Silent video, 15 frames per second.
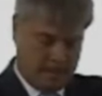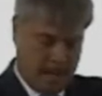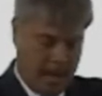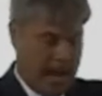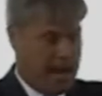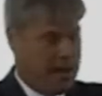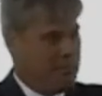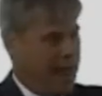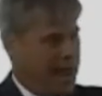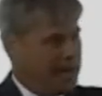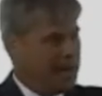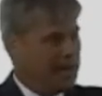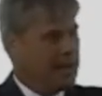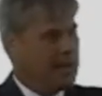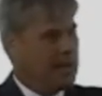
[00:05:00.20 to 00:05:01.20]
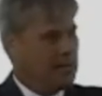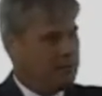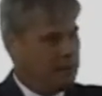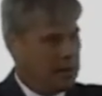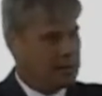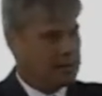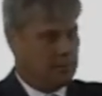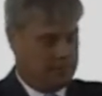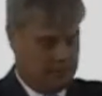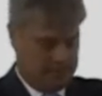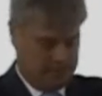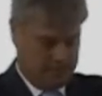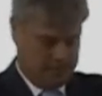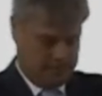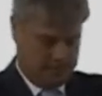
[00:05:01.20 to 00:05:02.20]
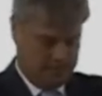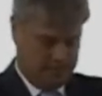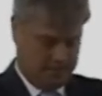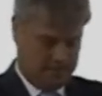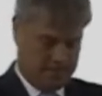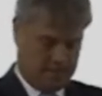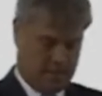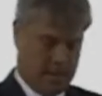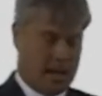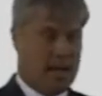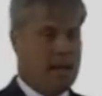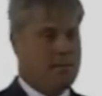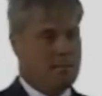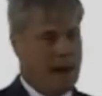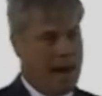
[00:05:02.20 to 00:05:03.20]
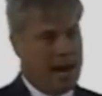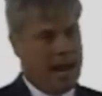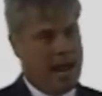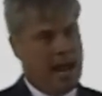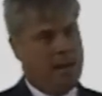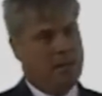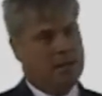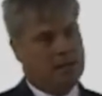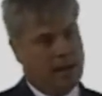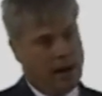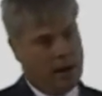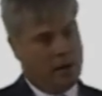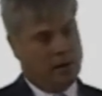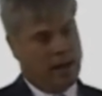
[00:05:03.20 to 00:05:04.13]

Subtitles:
I am making it official. My name is Carroll